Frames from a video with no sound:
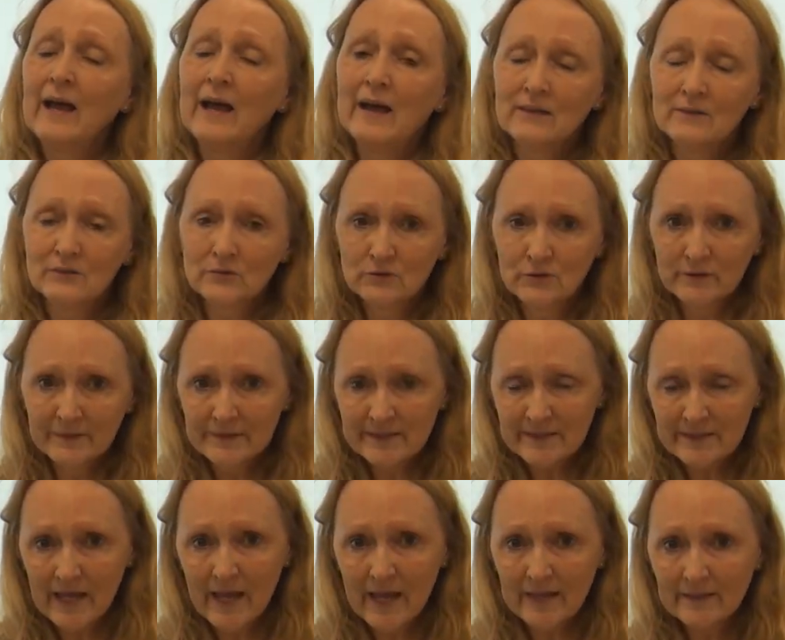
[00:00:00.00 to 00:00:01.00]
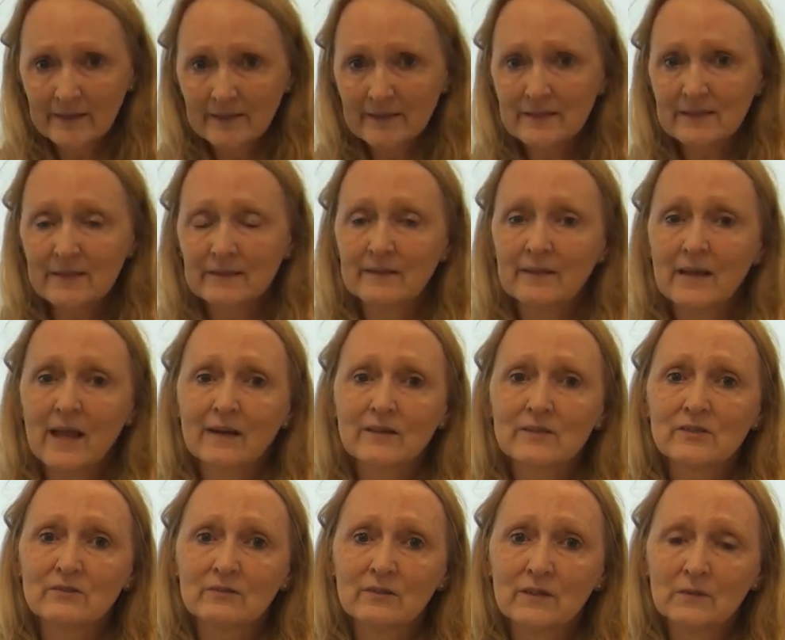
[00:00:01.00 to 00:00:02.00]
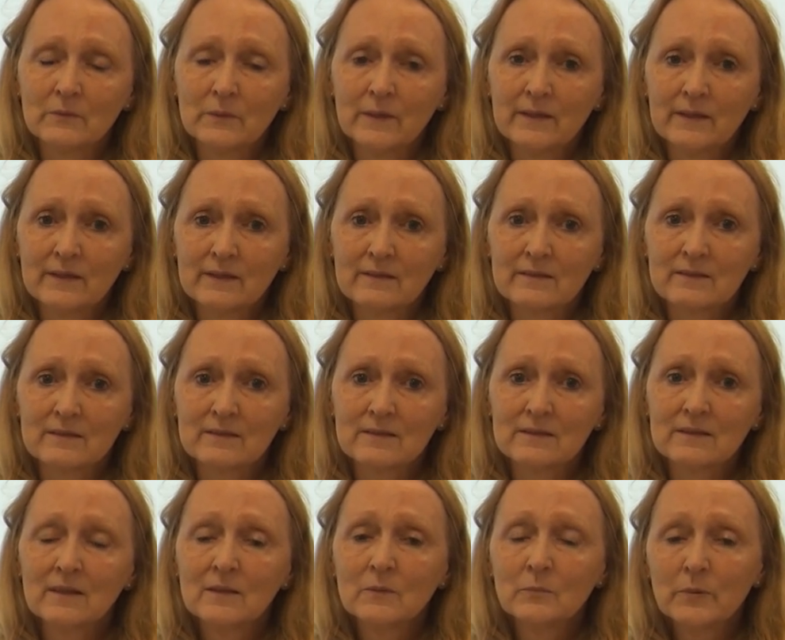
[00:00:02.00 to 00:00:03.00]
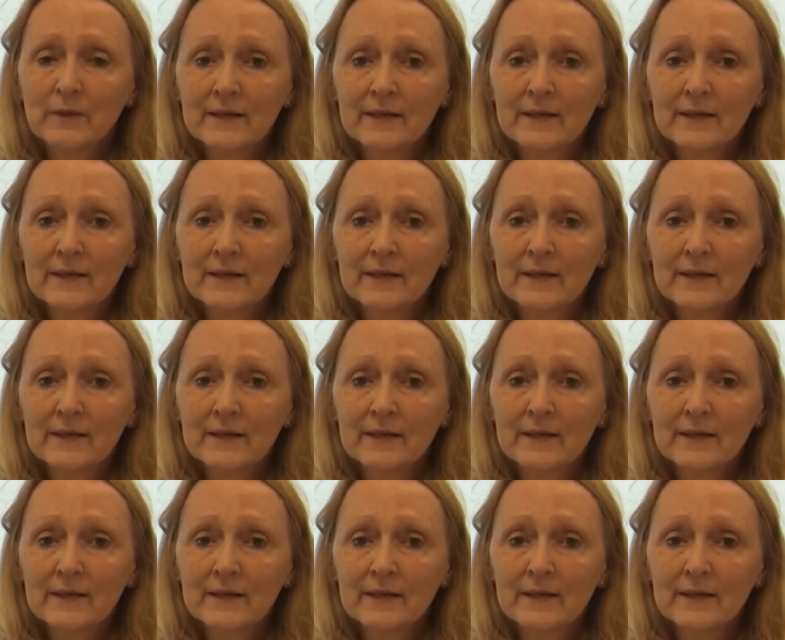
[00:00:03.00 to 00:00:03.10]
and all the days in the next 3 weeks.